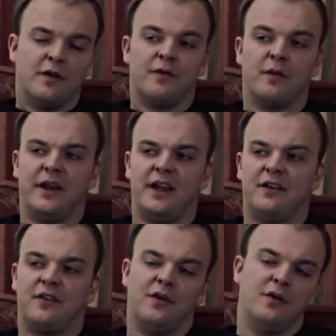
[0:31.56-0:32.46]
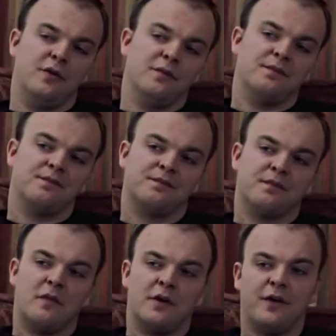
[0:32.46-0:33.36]
For me to,
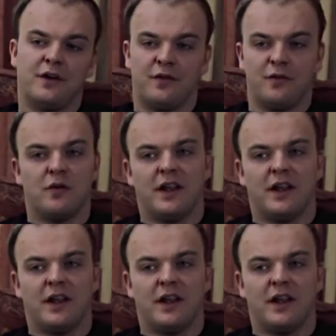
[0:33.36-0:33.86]
well, first of all,